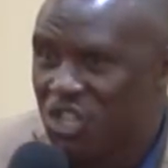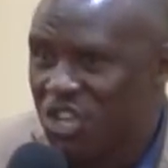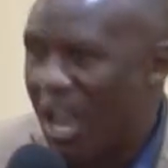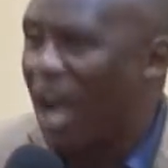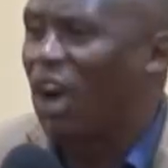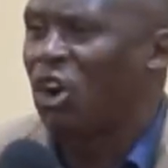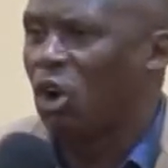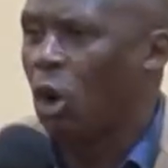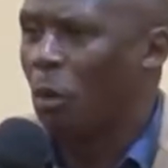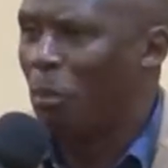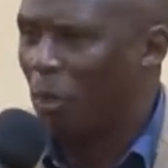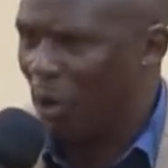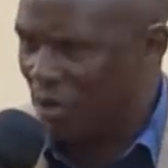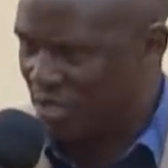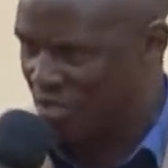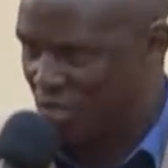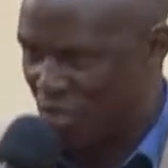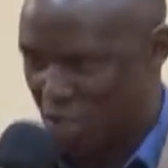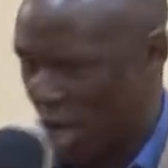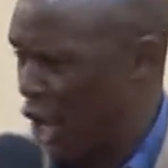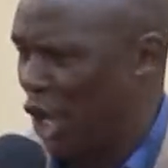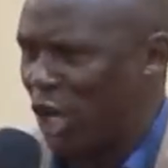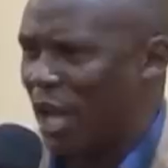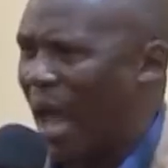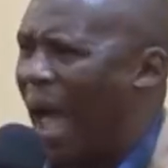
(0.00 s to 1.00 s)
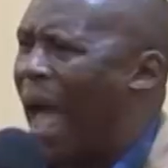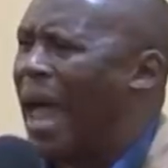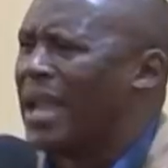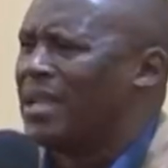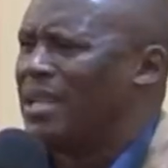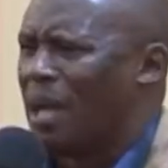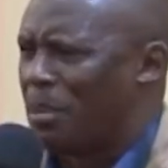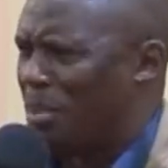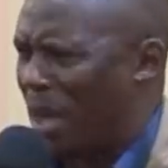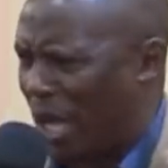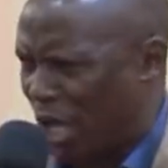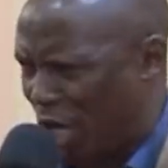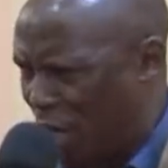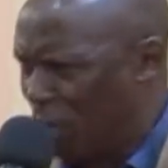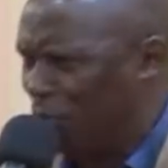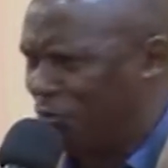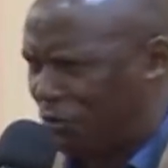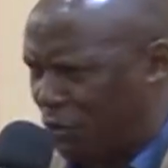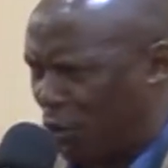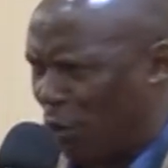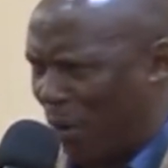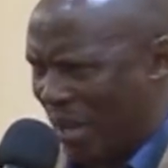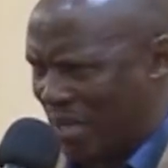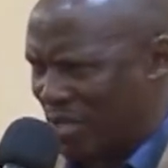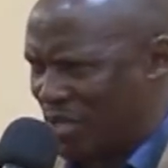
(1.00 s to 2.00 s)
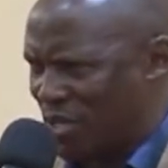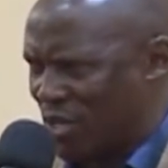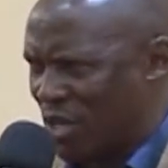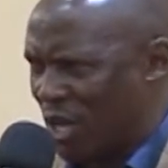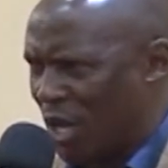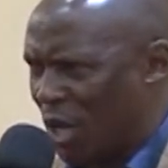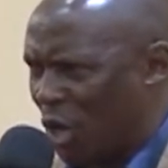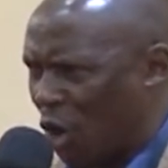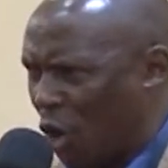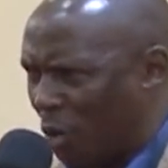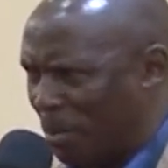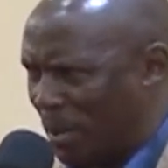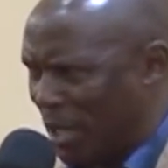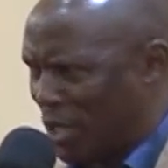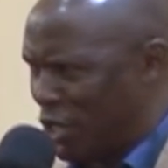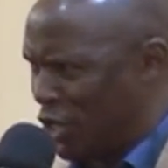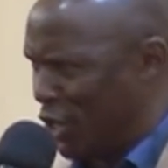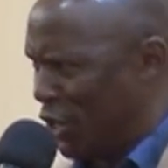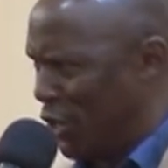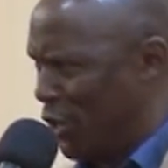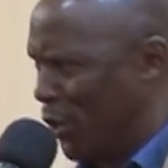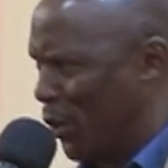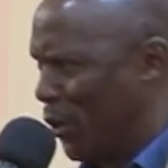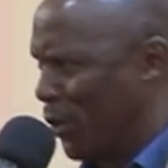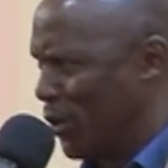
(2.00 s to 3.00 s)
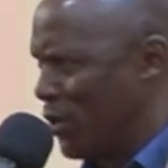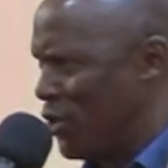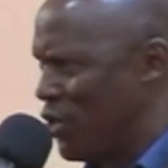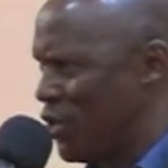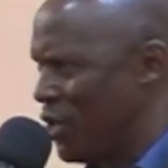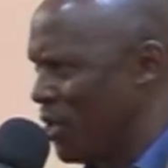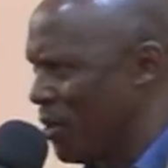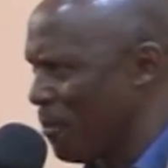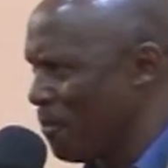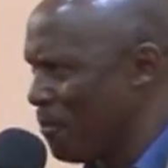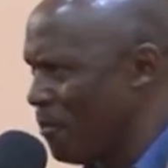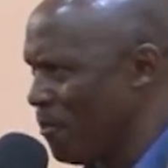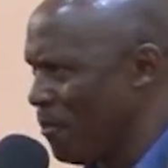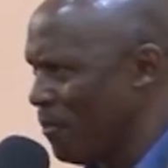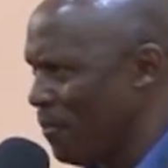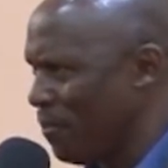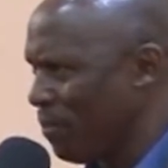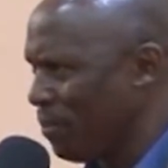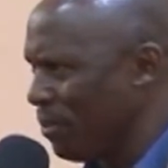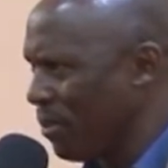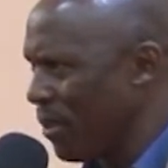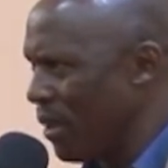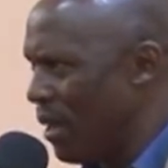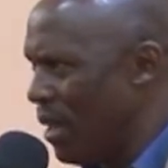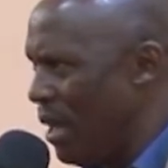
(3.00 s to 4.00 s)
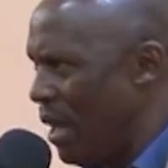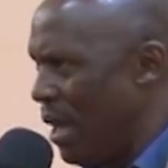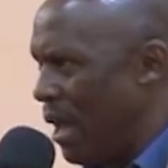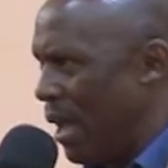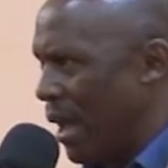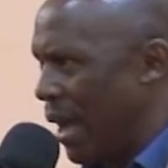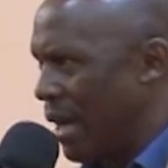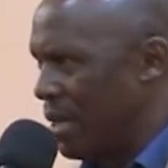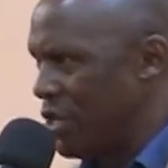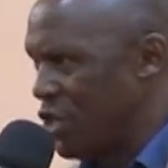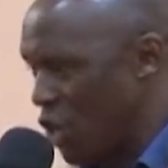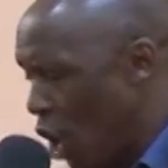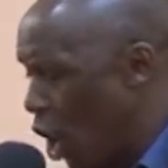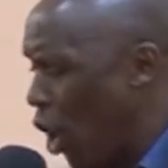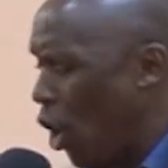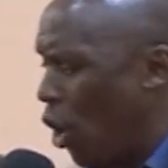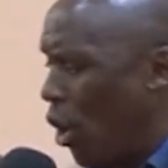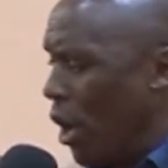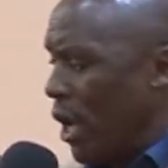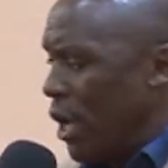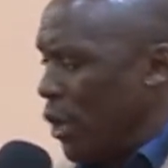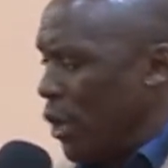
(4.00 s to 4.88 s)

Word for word: Jacob was still under the influence of the genealogy. And so